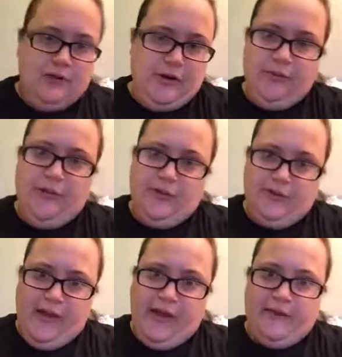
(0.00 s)
is what it
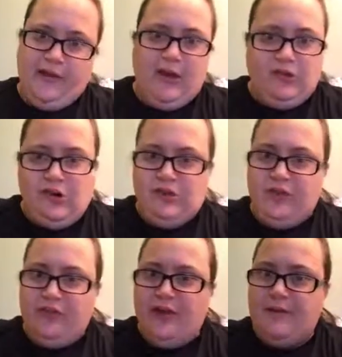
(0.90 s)
looks like the
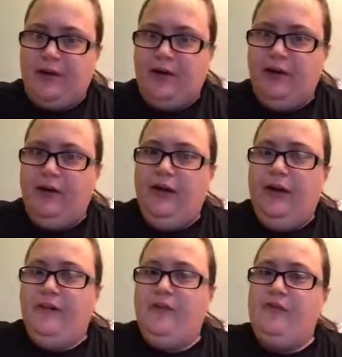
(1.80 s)
instructions come in.
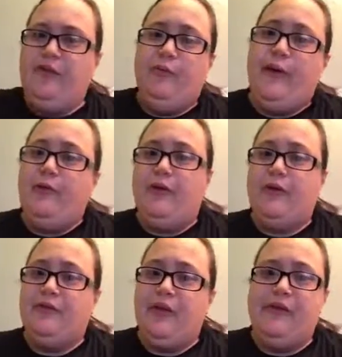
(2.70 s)
So if you speak one
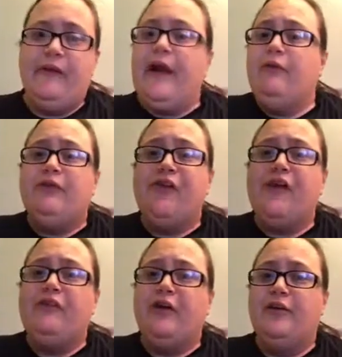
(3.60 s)
of those other
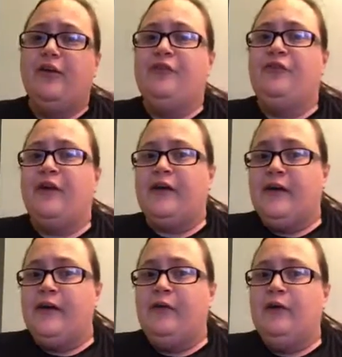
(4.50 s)
languages, good news for
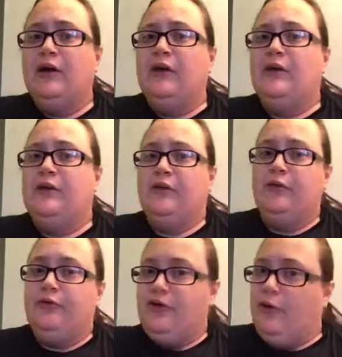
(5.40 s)
you.
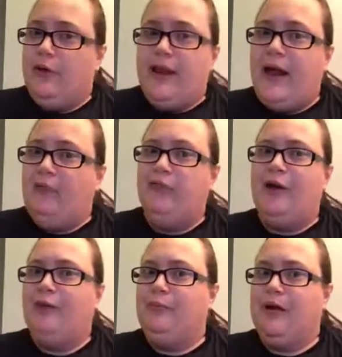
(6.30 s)
You too can have
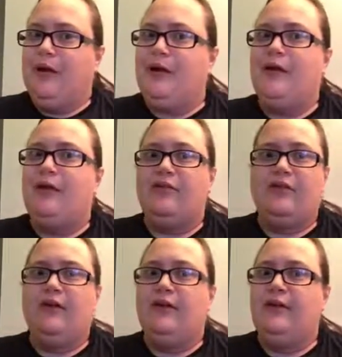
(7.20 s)
one because
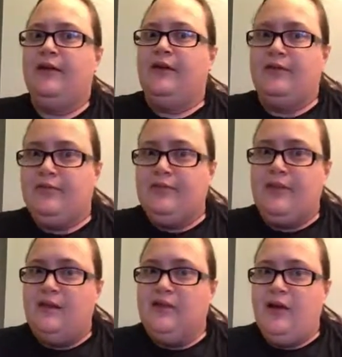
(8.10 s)

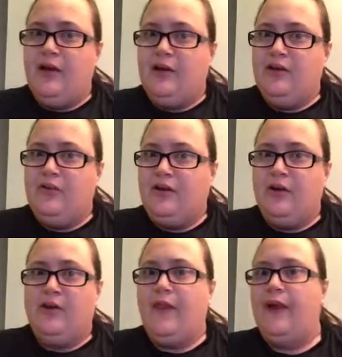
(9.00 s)
they tell you how to use it in your
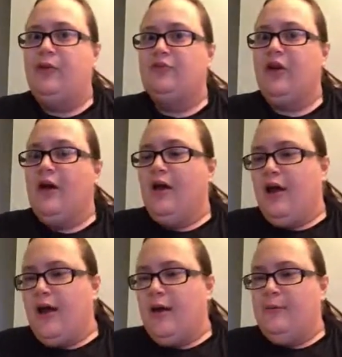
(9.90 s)
own language.
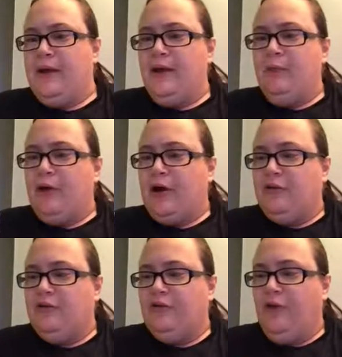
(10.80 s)
And it
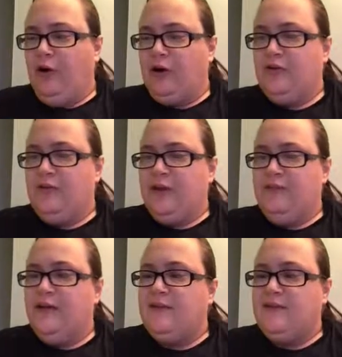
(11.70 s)
works for
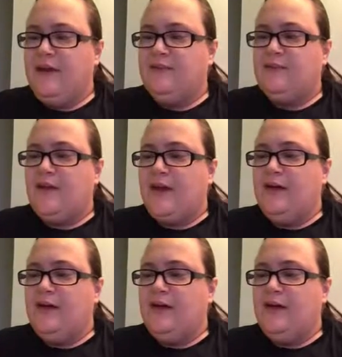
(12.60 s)
3/16